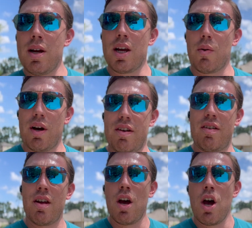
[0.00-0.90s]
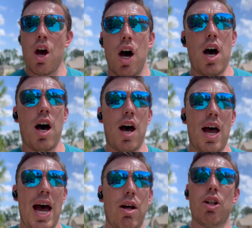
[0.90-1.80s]
It was,
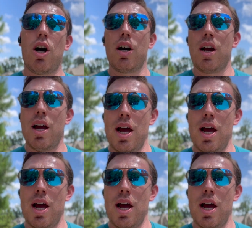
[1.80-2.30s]
how long